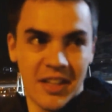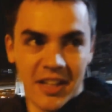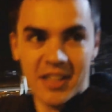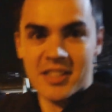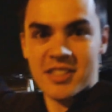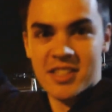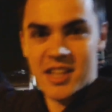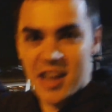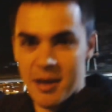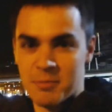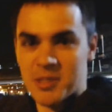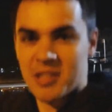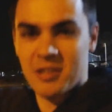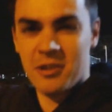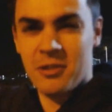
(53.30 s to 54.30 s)
It's an
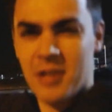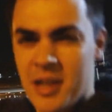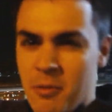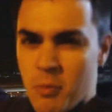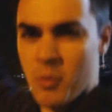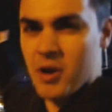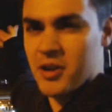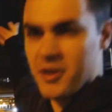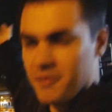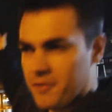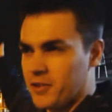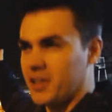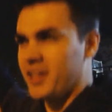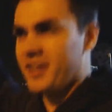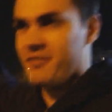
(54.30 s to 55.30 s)
absolutely
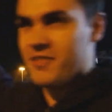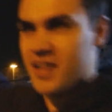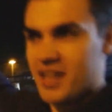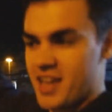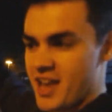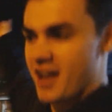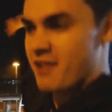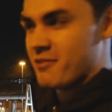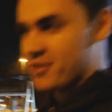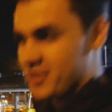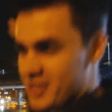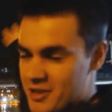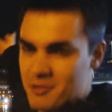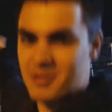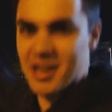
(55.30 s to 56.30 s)
wonderful evening here in
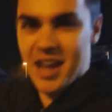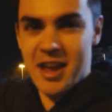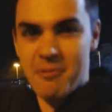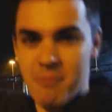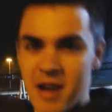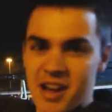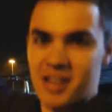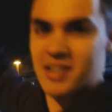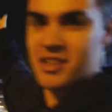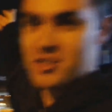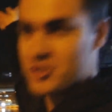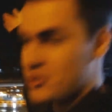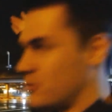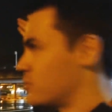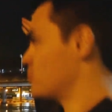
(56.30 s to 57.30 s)
the UK, raining as
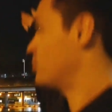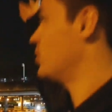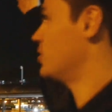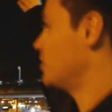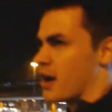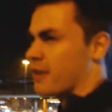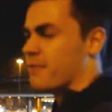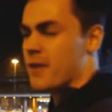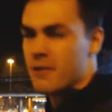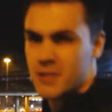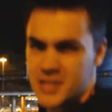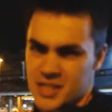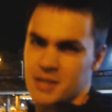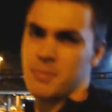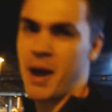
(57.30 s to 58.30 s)
usual. Our
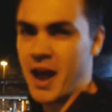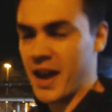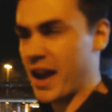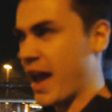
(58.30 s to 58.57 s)
ferry's in about an